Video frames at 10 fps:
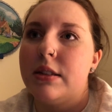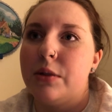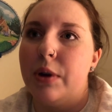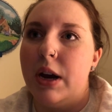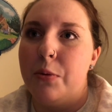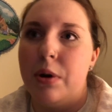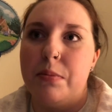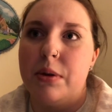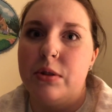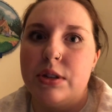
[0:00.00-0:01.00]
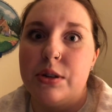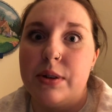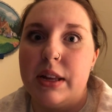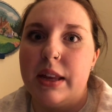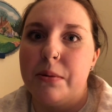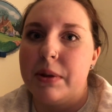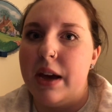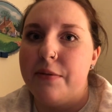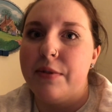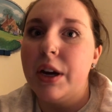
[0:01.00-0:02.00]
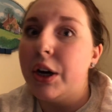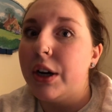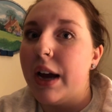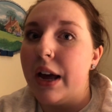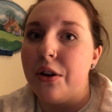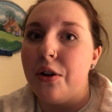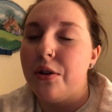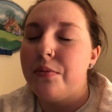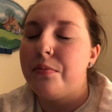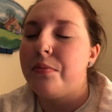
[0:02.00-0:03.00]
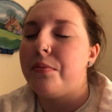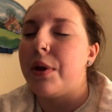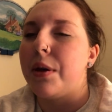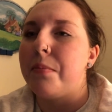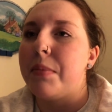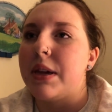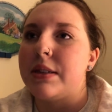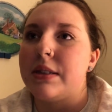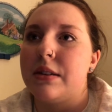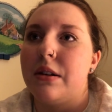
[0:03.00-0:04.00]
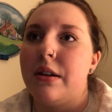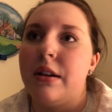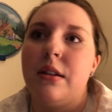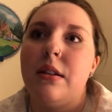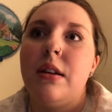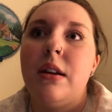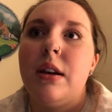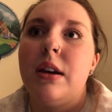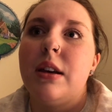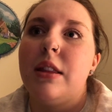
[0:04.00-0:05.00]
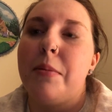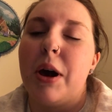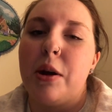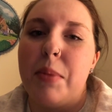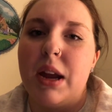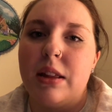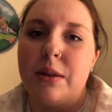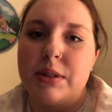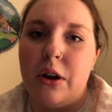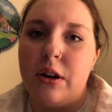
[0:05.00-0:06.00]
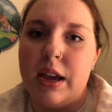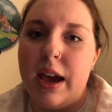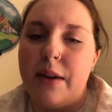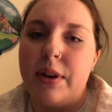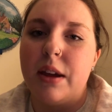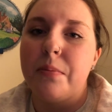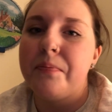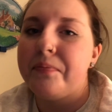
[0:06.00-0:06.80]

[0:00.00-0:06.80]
to where I wouldn't be able to do anything with that finger at all based on the amount of pain that I was already having